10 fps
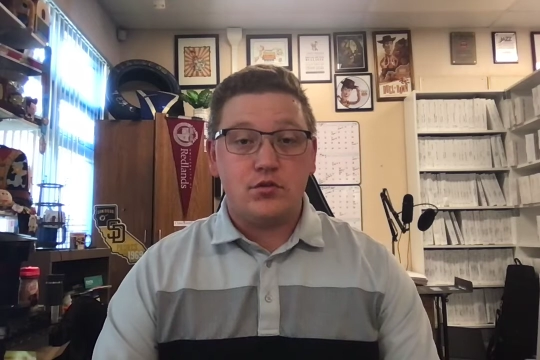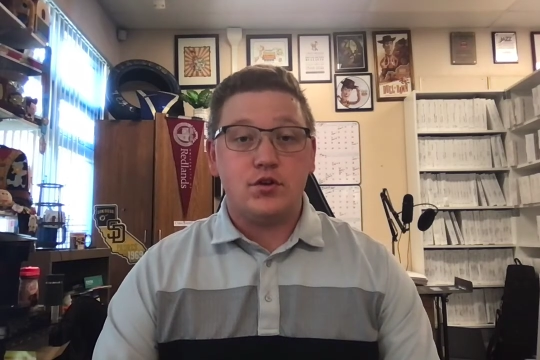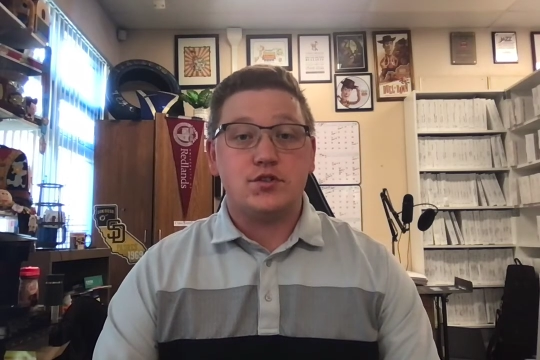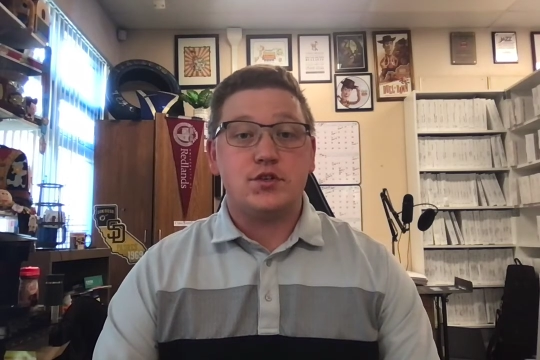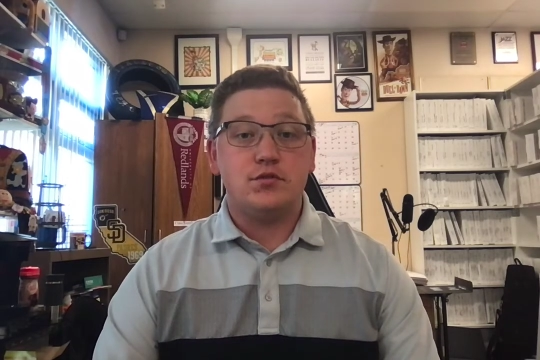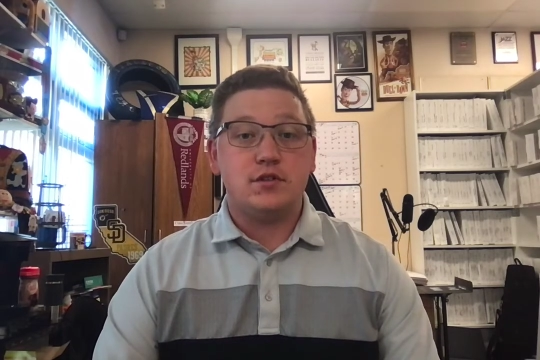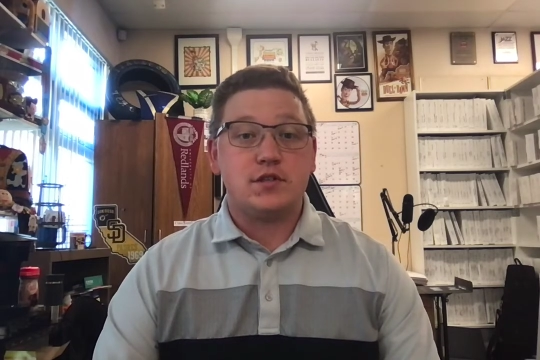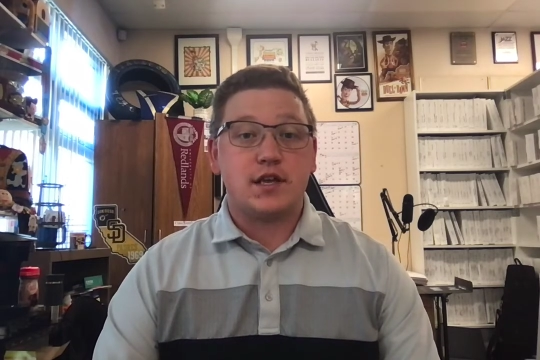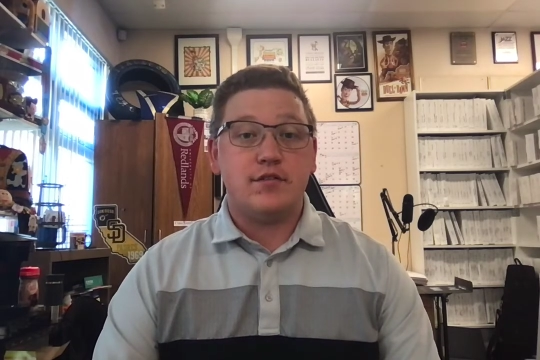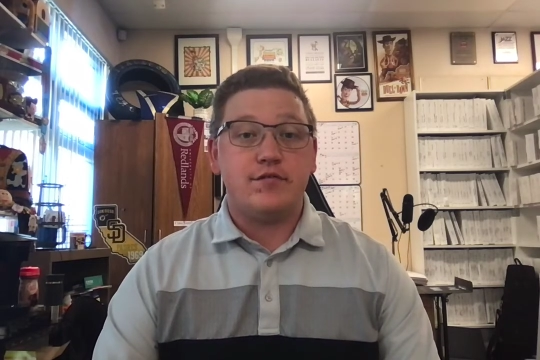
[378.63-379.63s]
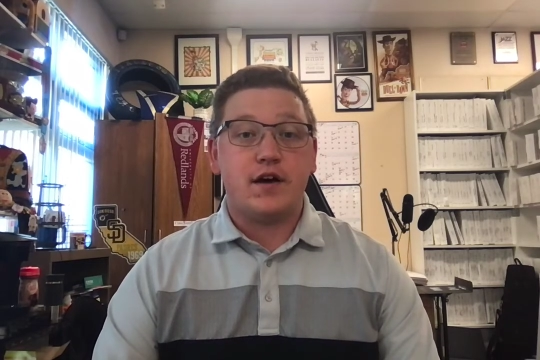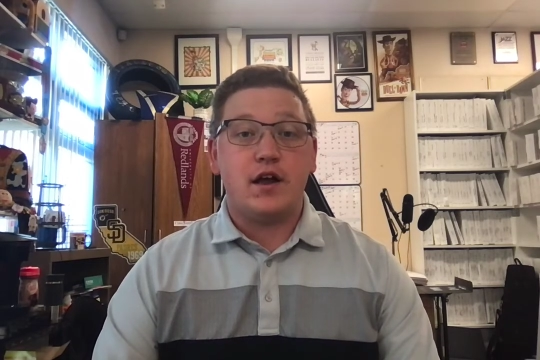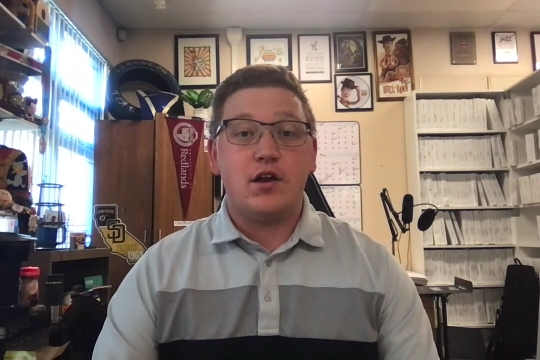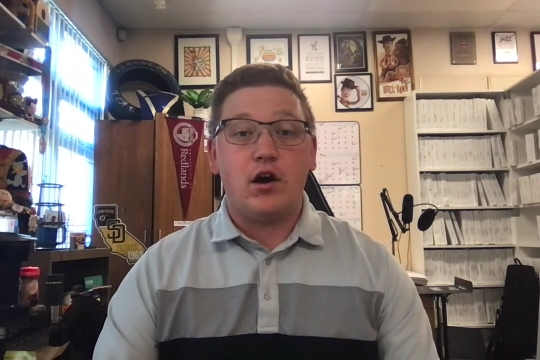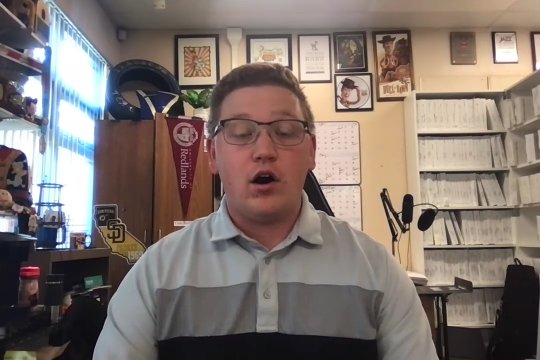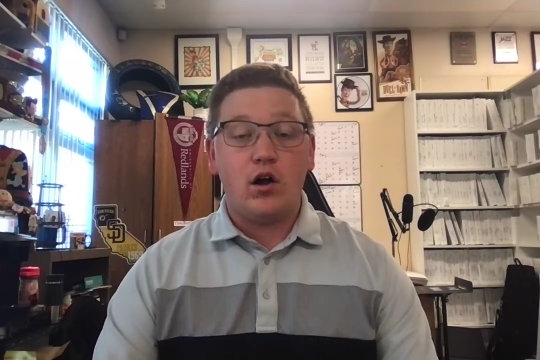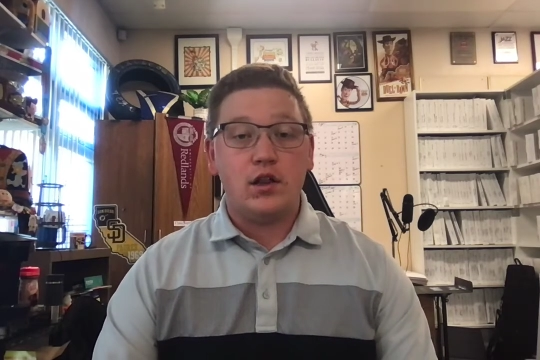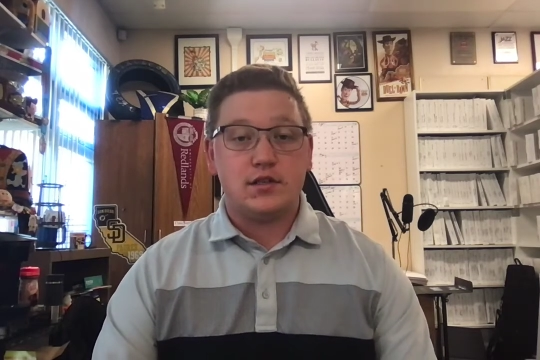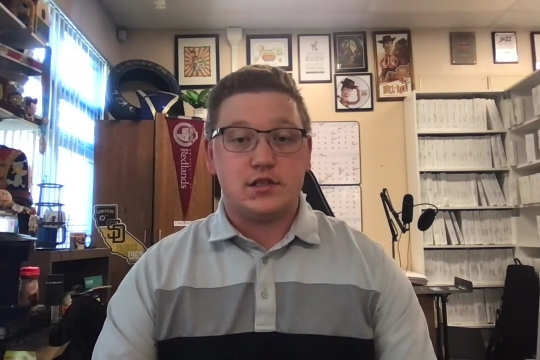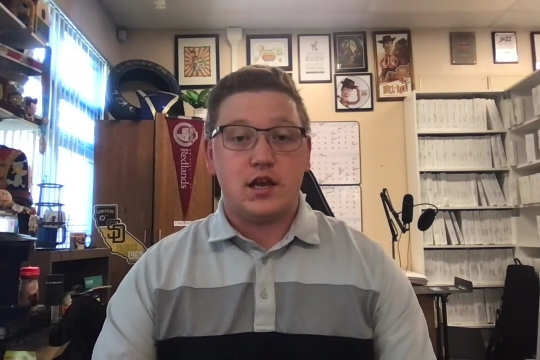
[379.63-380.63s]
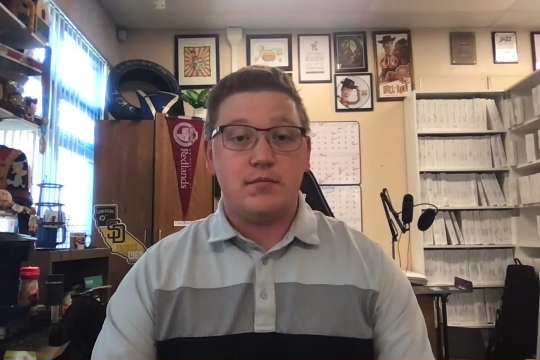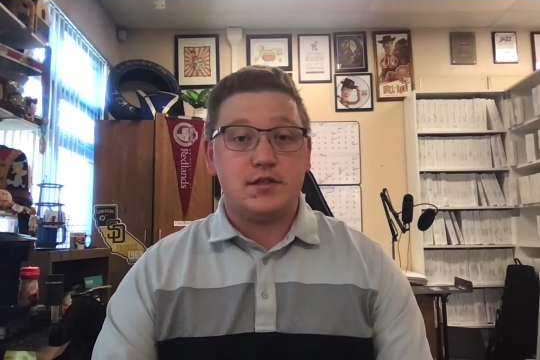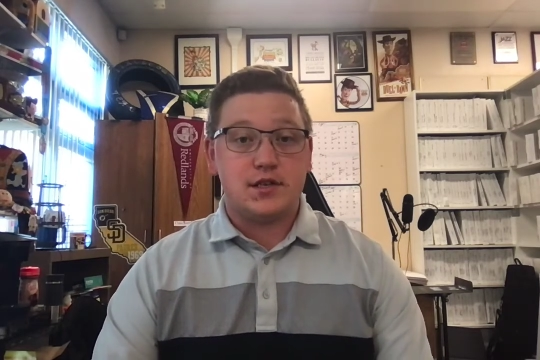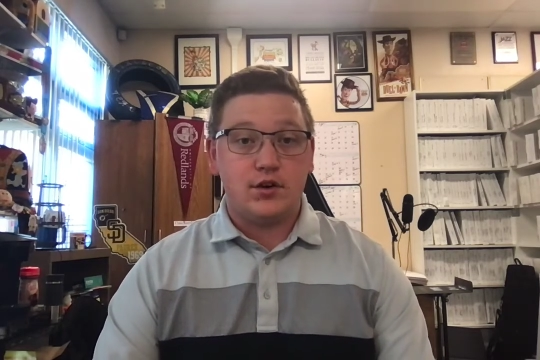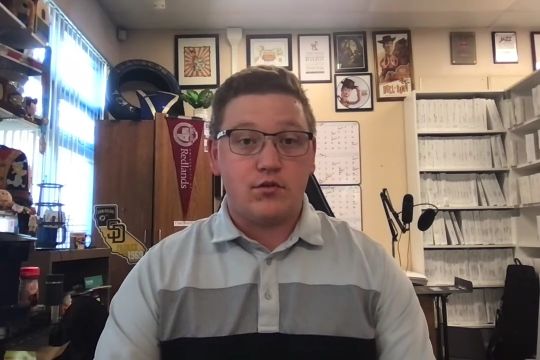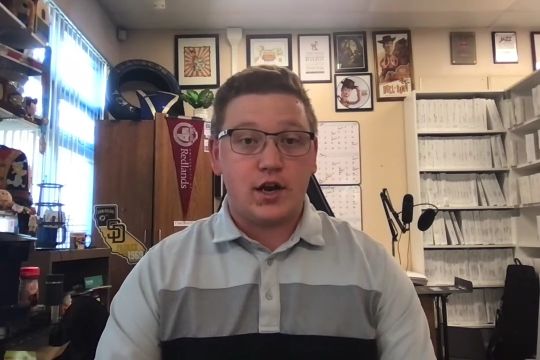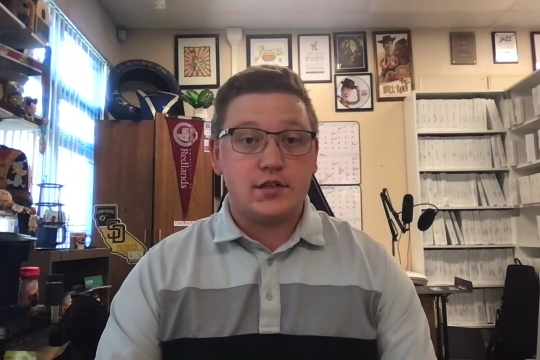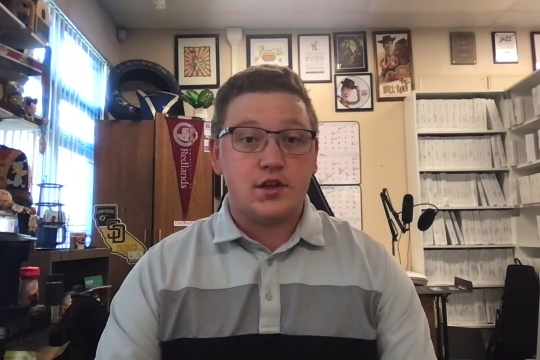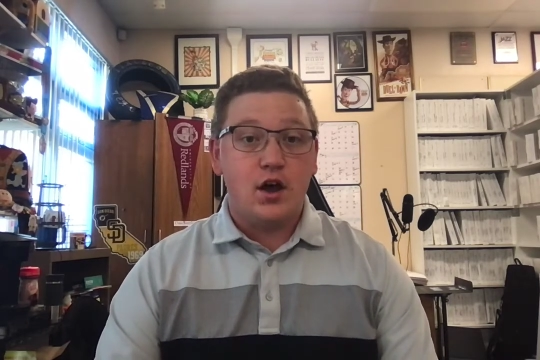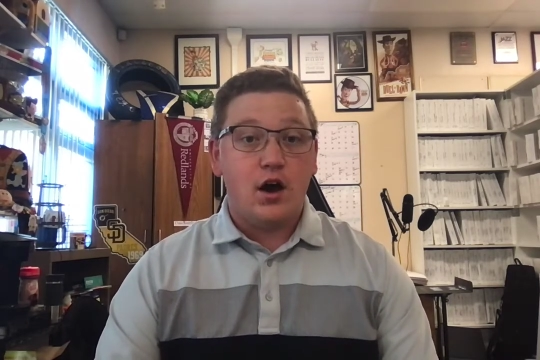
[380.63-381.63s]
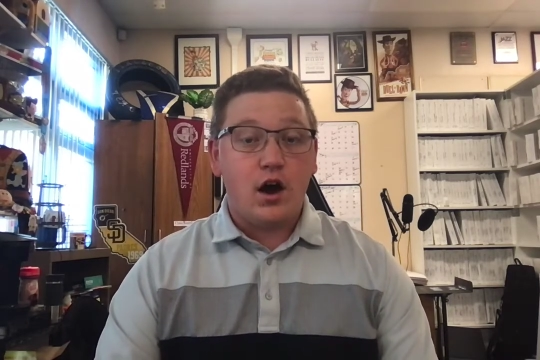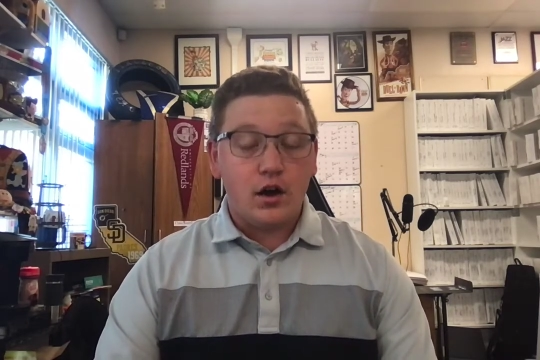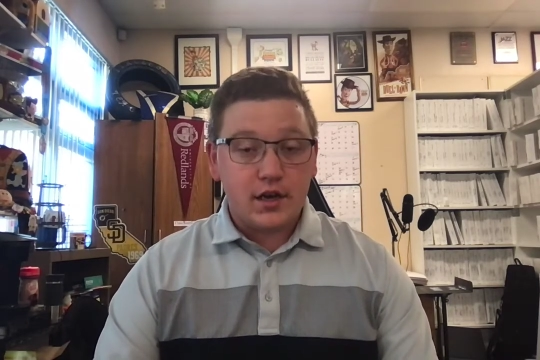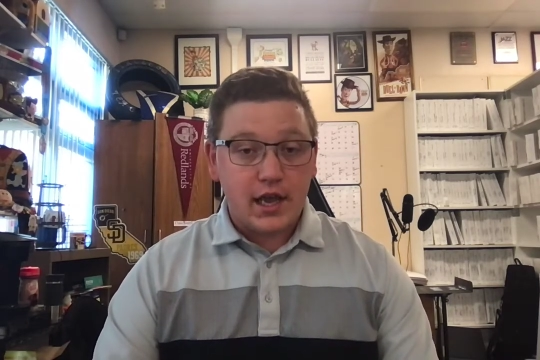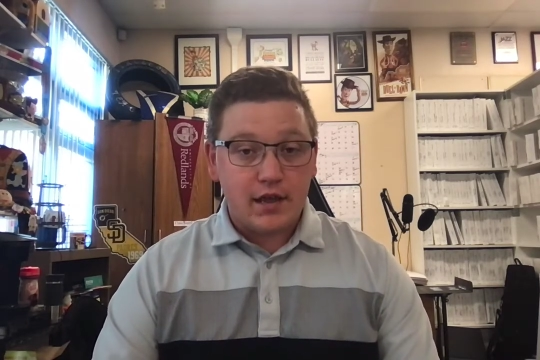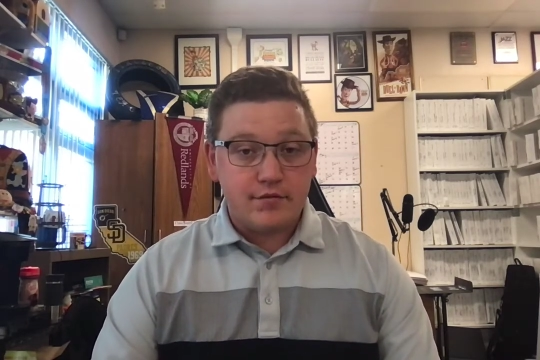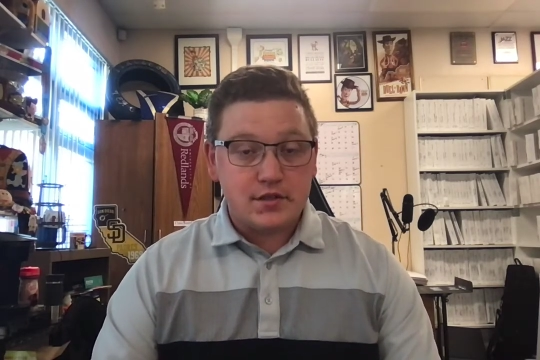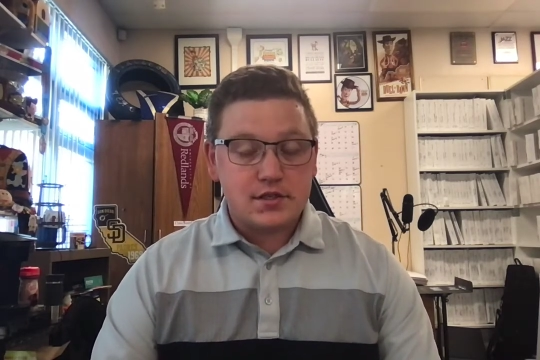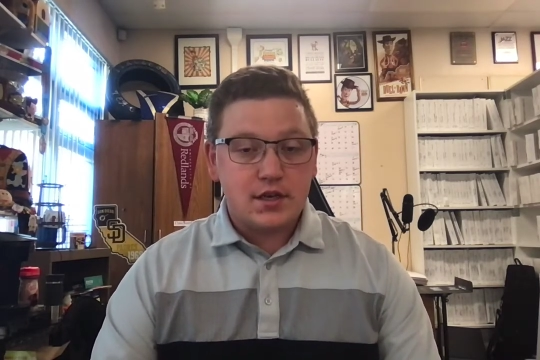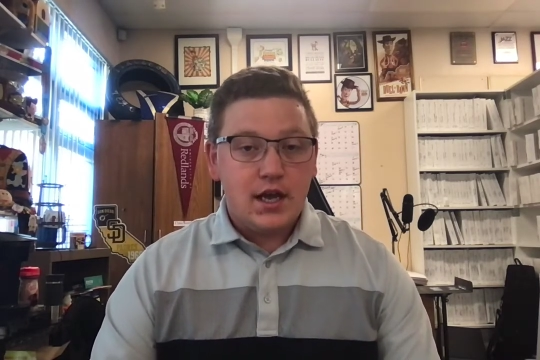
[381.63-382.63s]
Your students can find all assignments and grades on Canvas.